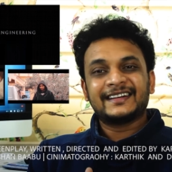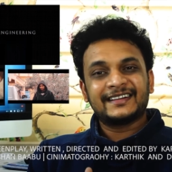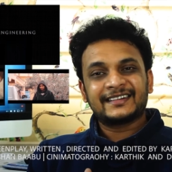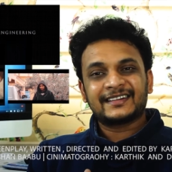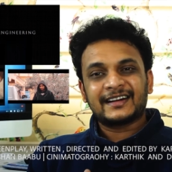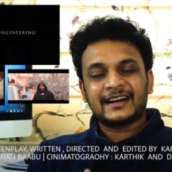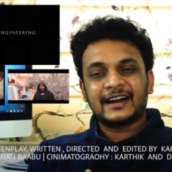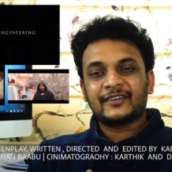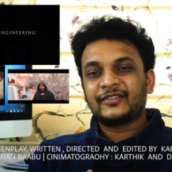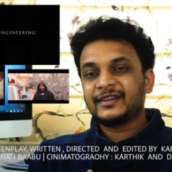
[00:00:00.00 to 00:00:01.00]
Here
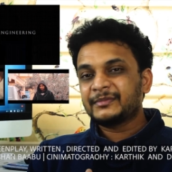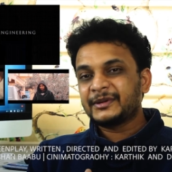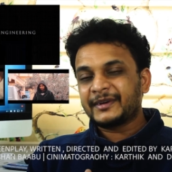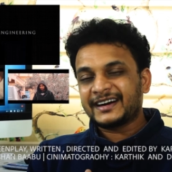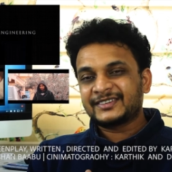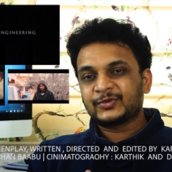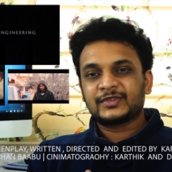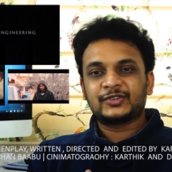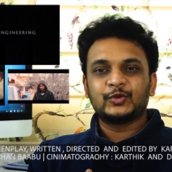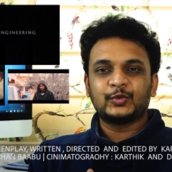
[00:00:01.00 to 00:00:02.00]
at Filmy Bites
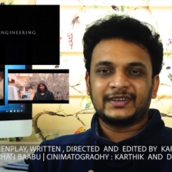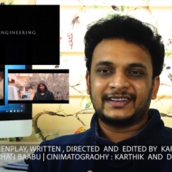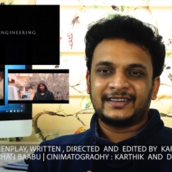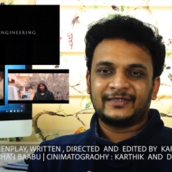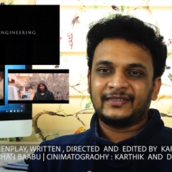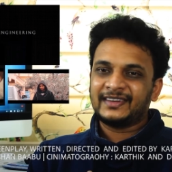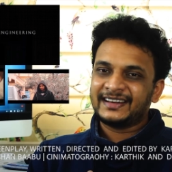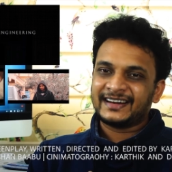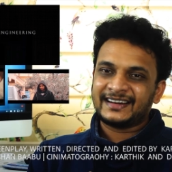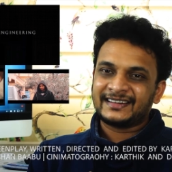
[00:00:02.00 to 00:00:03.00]
with UV,
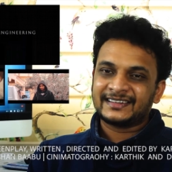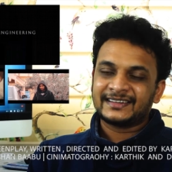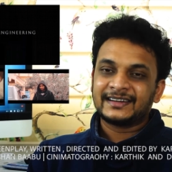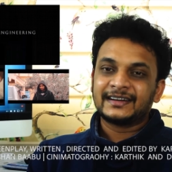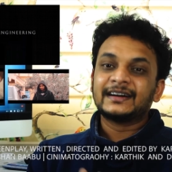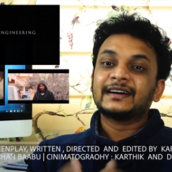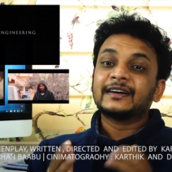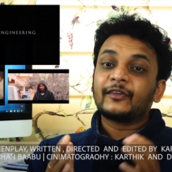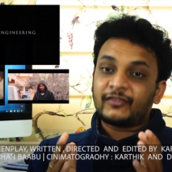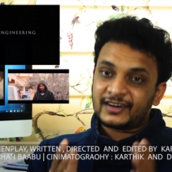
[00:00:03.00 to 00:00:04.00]
we rate
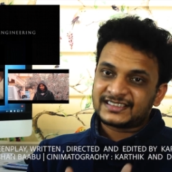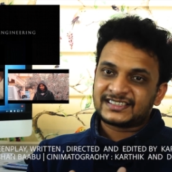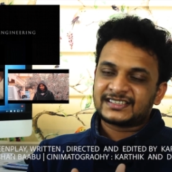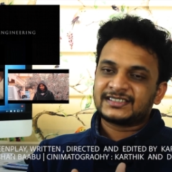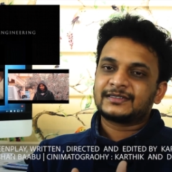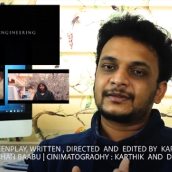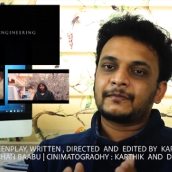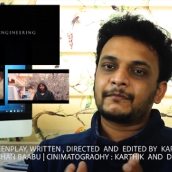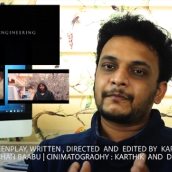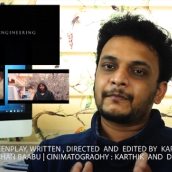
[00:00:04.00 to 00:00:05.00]
first
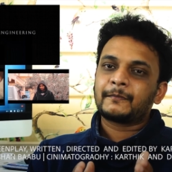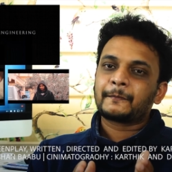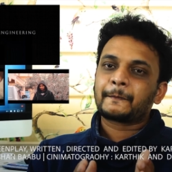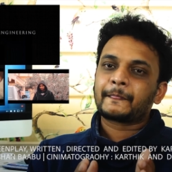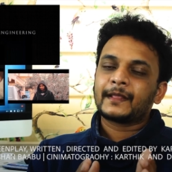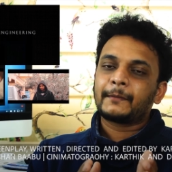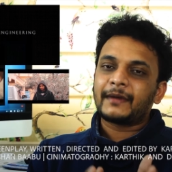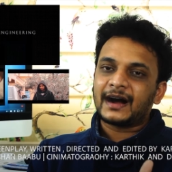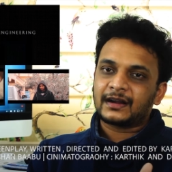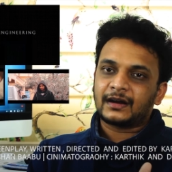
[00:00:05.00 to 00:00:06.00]

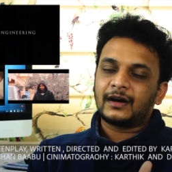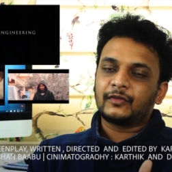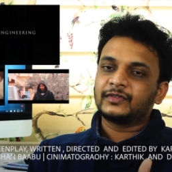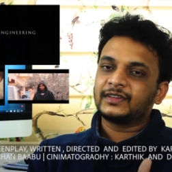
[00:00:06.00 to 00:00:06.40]
part of